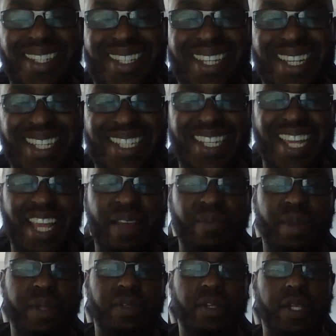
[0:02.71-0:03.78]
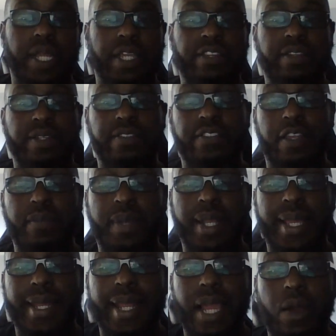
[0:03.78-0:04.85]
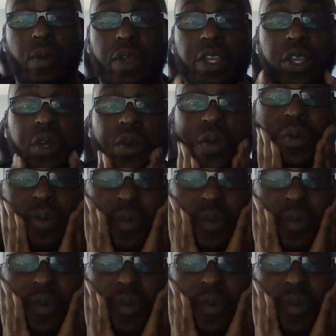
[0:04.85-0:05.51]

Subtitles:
D-Champ, intellectually stimulating. How are you?